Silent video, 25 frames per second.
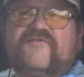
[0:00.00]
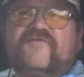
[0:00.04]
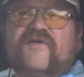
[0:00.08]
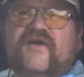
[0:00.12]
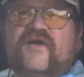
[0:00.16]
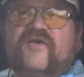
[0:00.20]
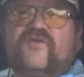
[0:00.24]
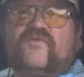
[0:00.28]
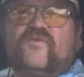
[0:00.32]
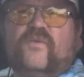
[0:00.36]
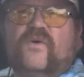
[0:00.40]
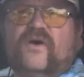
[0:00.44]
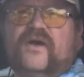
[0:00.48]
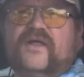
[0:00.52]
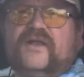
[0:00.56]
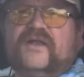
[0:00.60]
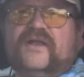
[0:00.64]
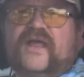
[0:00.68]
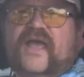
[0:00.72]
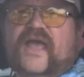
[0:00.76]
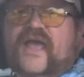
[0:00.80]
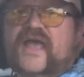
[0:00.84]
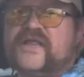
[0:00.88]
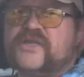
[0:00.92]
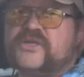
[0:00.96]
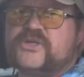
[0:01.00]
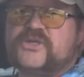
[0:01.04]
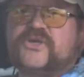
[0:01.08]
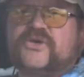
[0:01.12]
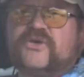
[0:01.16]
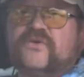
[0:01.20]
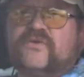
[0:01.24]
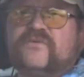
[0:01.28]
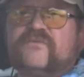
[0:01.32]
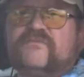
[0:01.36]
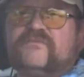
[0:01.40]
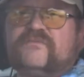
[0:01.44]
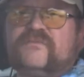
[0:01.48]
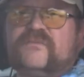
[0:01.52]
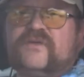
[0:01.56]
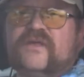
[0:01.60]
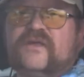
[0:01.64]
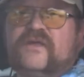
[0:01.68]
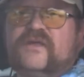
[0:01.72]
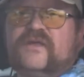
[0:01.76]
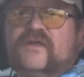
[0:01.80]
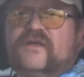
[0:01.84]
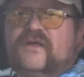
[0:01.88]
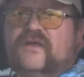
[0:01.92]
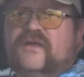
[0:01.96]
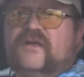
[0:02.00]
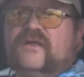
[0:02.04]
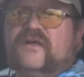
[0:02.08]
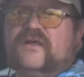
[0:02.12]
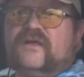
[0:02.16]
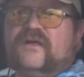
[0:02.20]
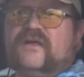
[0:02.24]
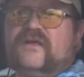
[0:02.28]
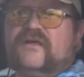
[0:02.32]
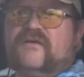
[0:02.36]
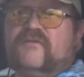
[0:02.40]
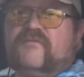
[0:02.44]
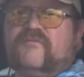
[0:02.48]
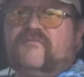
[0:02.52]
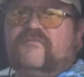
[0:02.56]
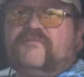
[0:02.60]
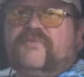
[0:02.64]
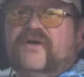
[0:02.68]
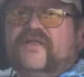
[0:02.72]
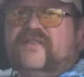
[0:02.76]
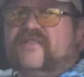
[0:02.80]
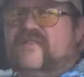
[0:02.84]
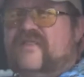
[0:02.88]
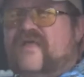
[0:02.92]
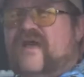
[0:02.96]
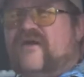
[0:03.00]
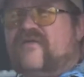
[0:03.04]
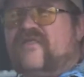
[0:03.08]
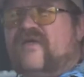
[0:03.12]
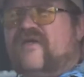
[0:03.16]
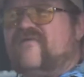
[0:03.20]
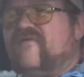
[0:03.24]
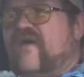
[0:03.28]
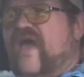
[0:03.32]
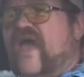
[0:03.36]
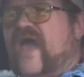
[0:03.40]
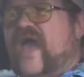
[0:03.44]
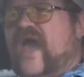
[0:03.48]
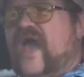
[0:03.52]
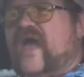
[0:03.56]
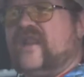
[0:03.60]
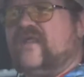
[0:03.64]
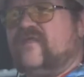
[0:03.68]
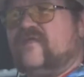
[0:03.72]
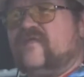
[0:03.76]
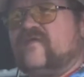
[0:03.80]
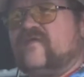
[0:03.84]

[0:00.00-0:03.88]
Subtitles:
Phase 1 and 2. But now they've added